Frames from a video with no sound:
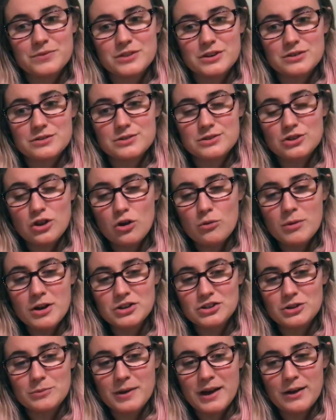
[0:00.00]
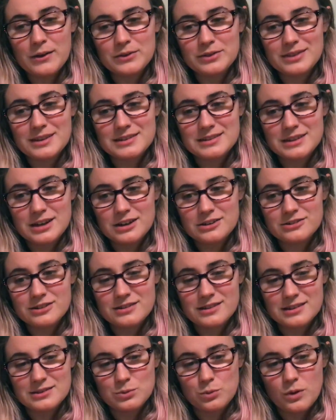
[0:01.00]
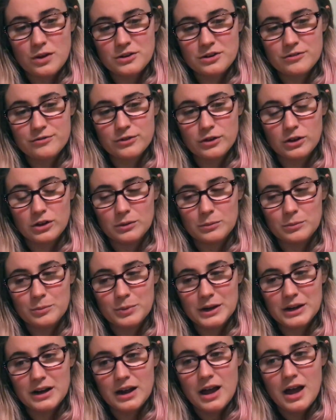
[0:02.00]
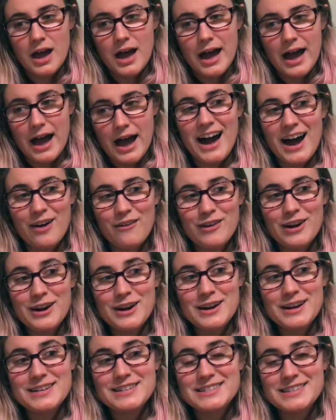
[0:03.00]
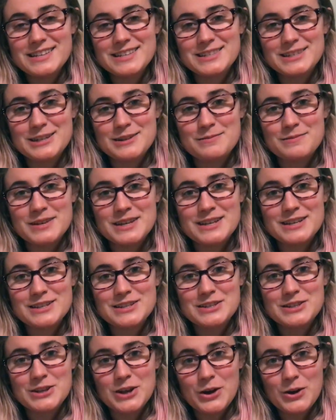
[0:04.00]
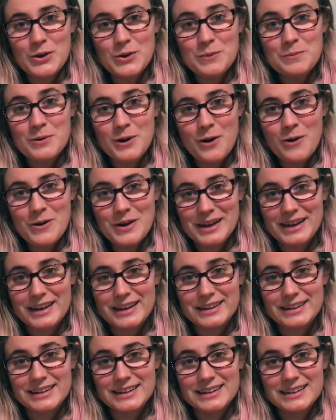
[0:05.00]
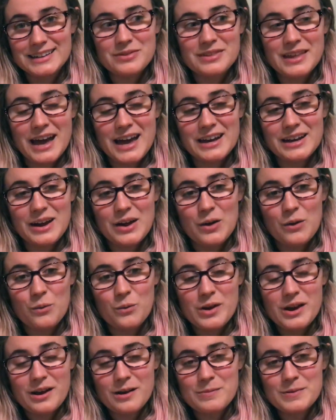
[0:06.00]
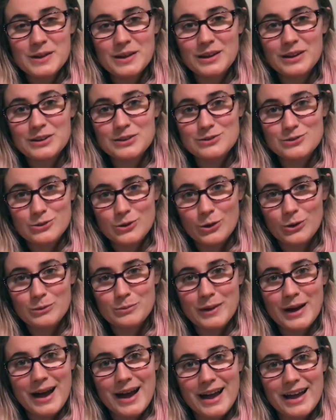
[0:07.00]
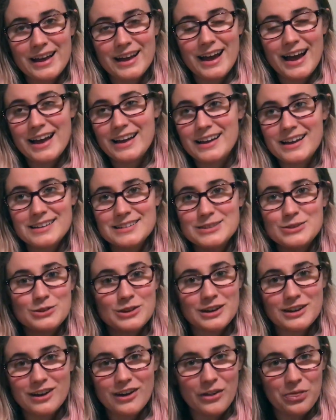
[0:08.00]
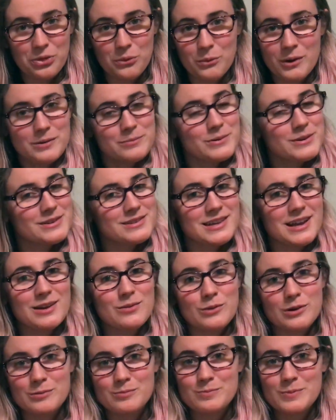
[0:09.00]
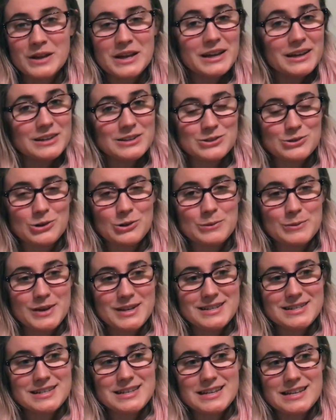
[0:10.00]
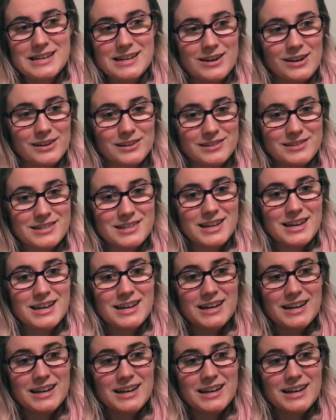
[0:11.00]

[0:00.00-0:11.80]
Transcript: There's so much about this country that's wonderful, but our system is so broken that we are being controlled by, I guess you could call it the 1%, we're being controlled by CEOs,